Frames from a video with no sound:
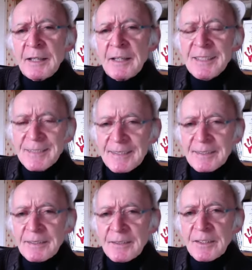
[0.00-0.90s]
Listen,
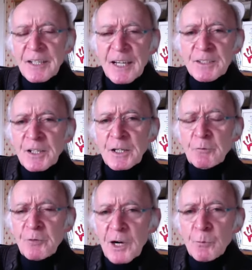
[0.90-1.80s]
there are guys
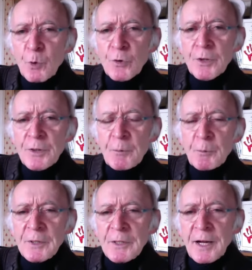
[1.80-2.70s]
earning far more than
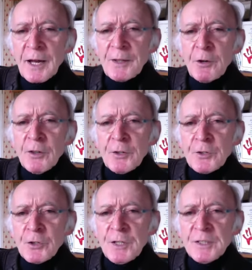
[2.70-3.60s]
them. And all they're
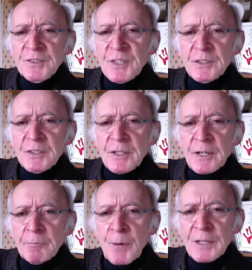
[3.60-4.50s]
doing is sitting in
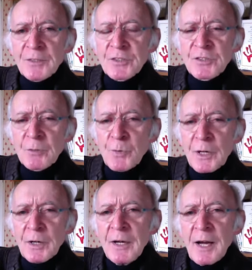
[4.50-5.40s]
a mansion
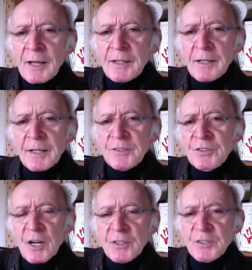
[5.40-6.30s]
somewhere and getting
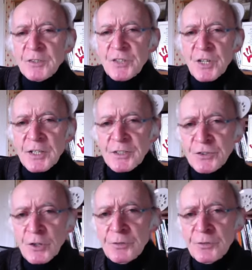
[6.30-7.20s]
stocks and shares
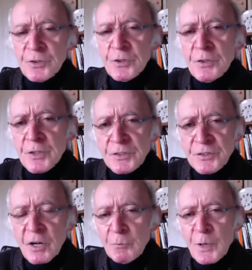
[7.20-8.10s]
shoved through the
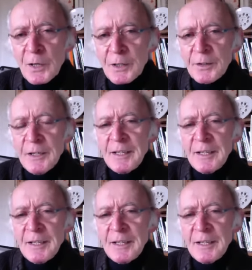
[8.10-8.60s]
stock market.